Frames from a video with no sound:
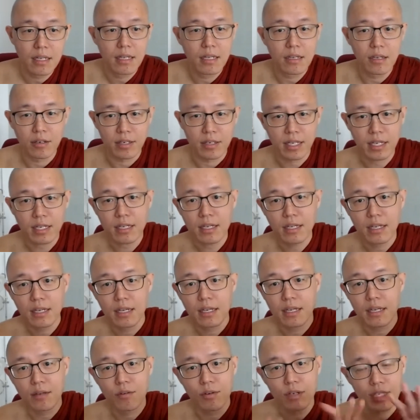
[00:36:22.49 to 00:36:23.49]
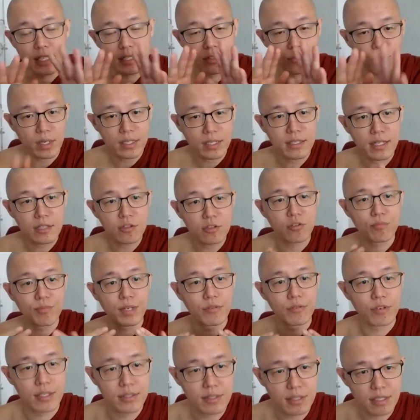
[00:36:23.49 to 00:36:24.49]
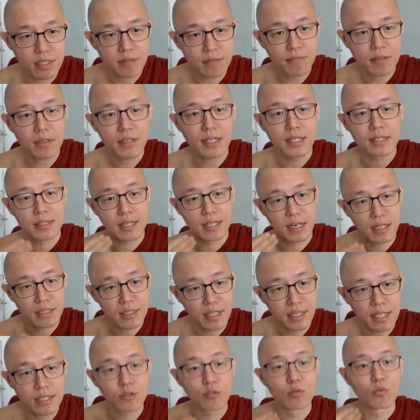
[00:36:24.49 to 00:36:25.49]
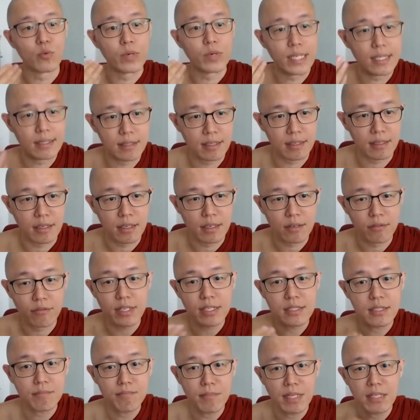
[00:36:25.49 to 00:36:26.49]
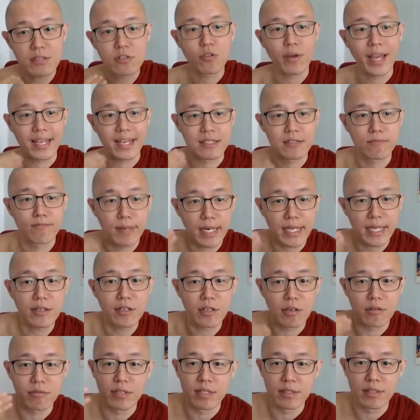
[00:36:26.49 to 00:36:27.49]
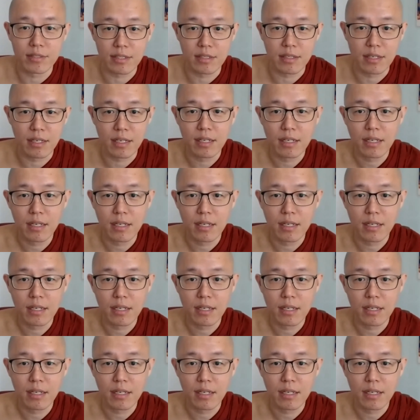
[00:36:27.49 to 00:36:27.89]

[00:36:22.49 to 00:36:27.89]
Okay. It's one thing to be reasonable, it's another thing to reason. Reason means to explain your reason.